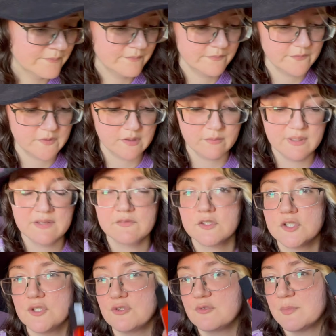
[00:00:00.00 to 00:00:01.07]
Then we have to
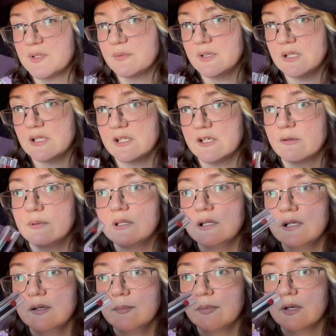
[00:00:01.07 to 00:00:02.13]
choose between liquid
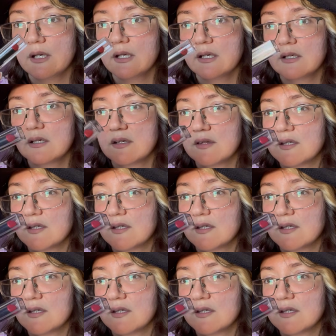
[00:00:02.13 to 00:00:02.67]
lip and the